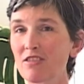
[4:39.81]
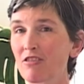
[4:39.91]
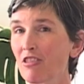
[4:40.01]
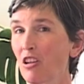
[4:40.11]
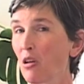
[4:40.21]

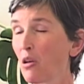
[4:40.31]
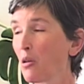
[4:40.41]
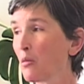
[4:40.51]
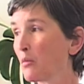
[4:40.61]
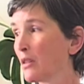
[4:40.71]

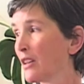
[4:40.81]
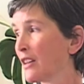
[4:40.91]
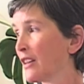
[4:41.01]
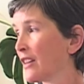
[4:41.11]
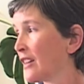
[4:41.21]
from
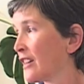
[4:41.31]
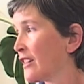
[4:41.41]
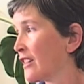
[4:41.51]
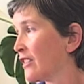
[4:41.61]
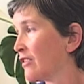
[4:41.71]

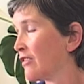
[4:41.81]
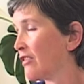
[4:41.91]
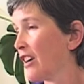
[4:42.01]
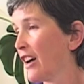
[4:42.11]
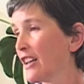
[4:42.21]

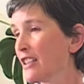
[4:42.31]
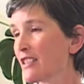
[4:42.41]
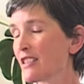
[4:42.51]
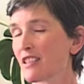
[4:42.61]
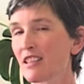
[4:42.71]

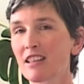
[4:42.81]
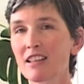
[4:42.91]
right